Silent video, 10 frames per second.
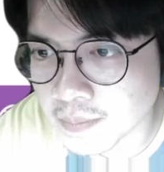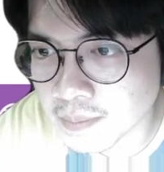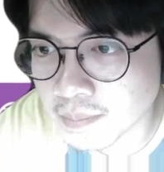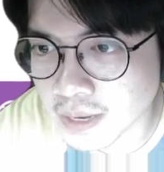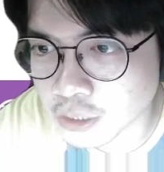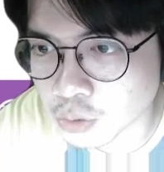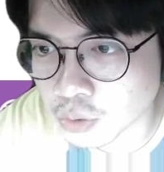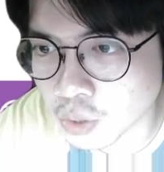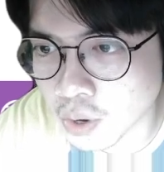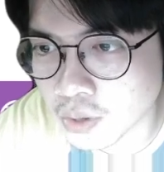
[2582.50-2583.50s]
pressure.
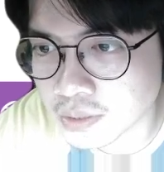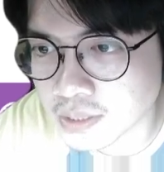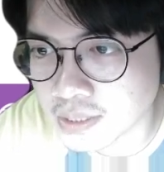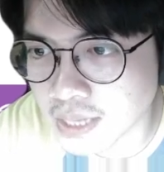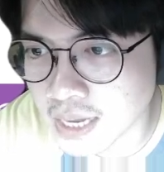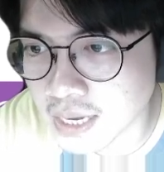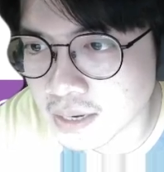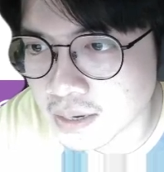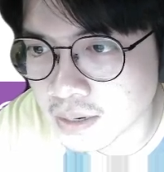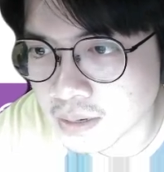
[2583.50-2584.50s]
Constant
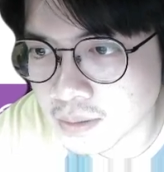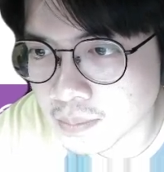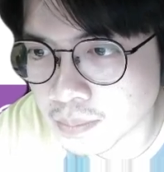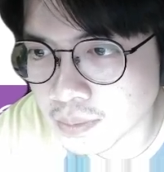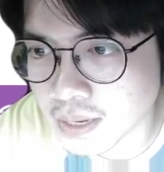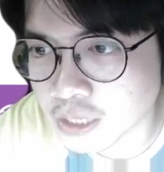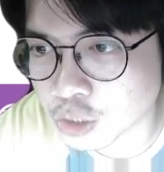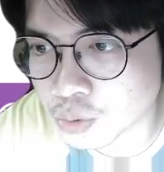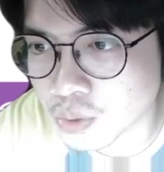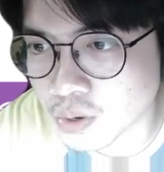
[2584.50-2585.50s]

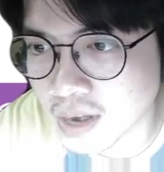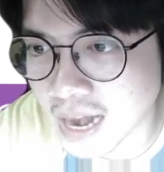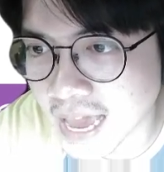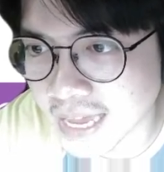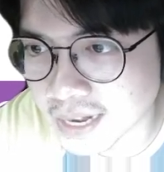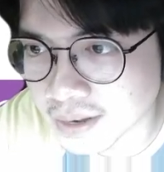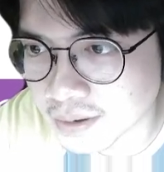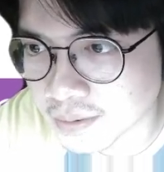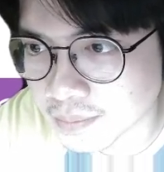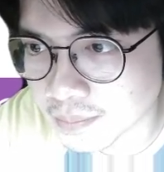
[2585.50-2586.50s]
pressure line,
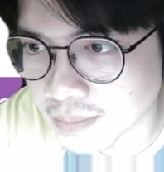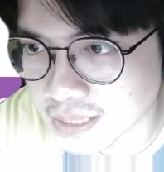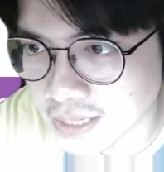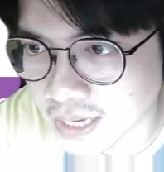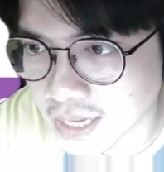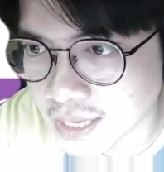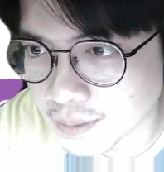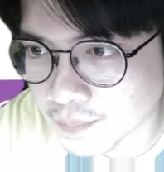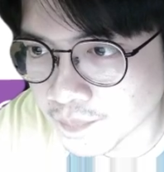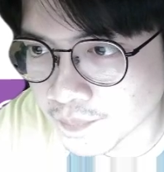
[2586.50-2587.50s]
basically.
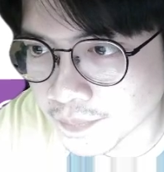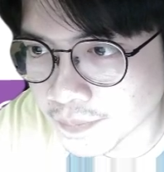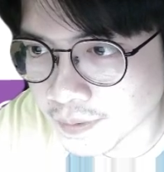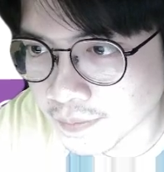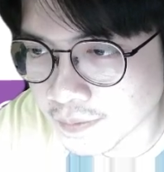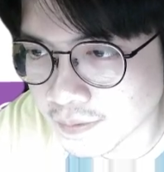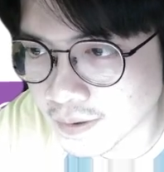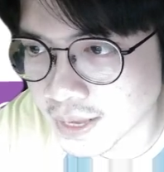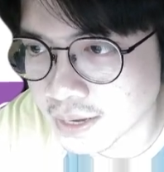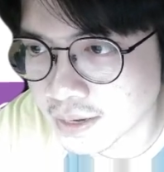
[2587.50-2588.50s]

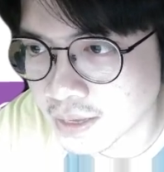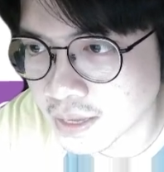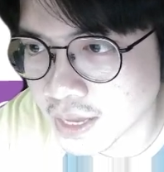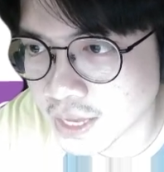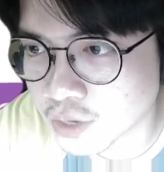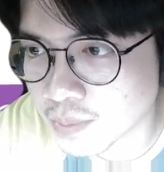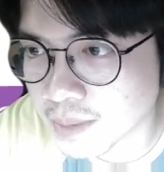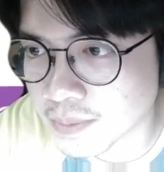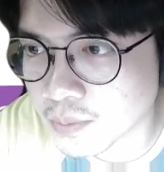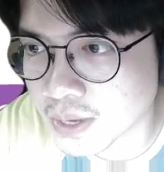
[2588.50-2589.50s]
Right? And you might
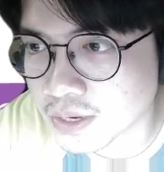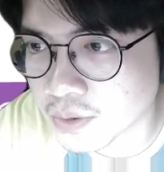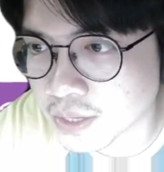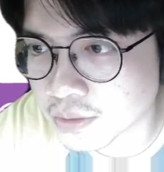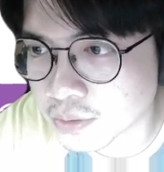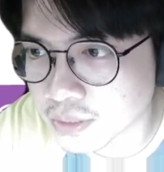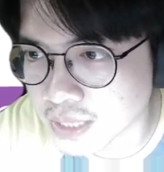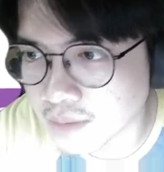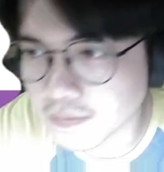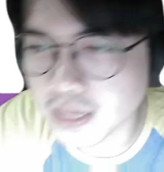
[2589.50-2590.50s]
be wondering to
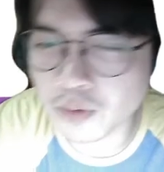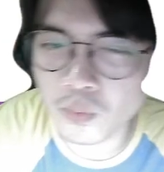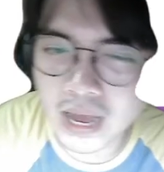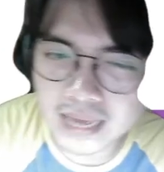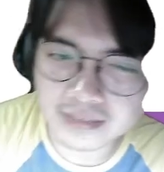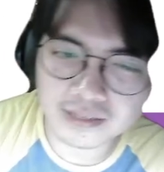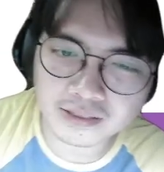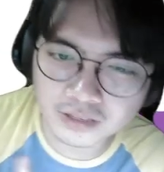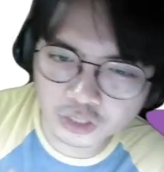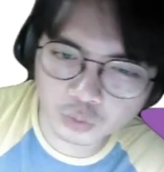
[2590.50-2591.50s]
yourself, like, why is it
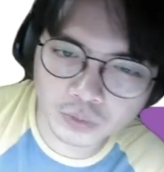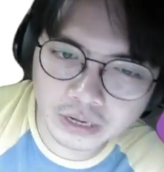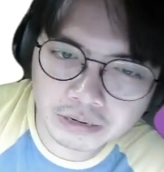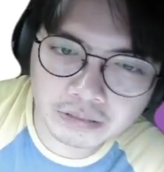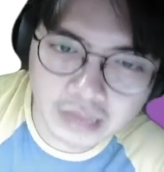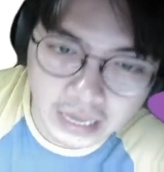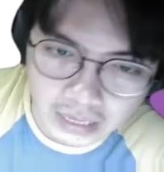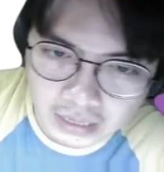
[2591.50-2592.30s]
this weird thing?